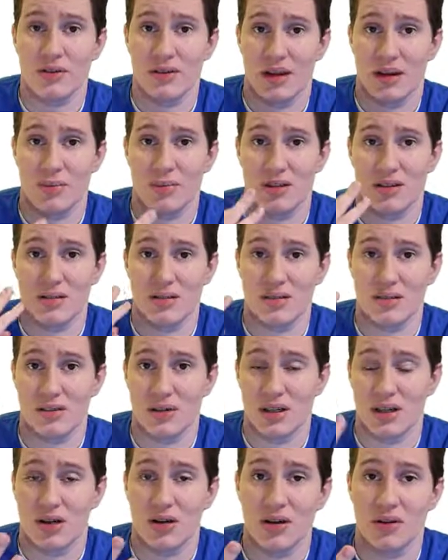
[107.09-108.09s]
that means
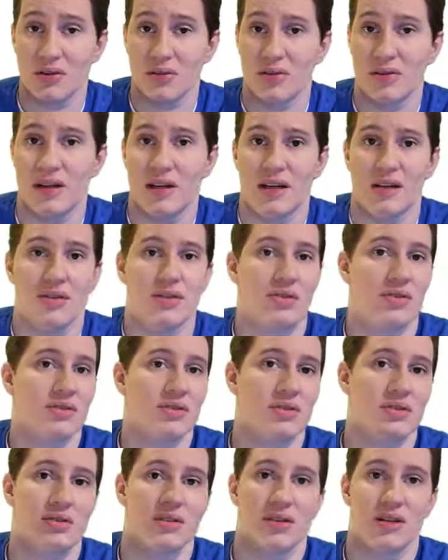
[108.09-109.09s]
knowing all three
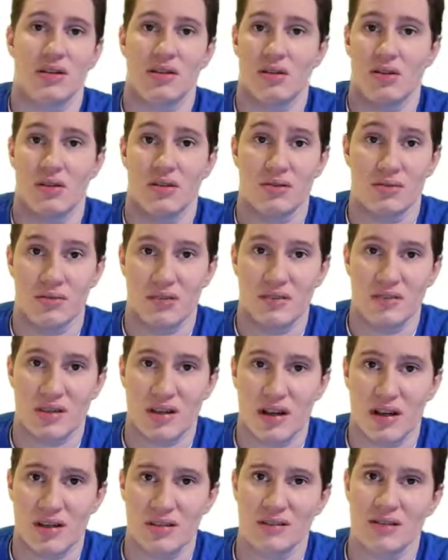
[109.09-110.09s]
angles and all three
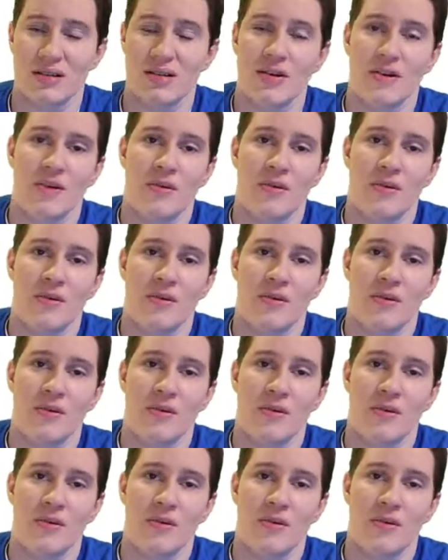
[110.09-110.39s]
sides.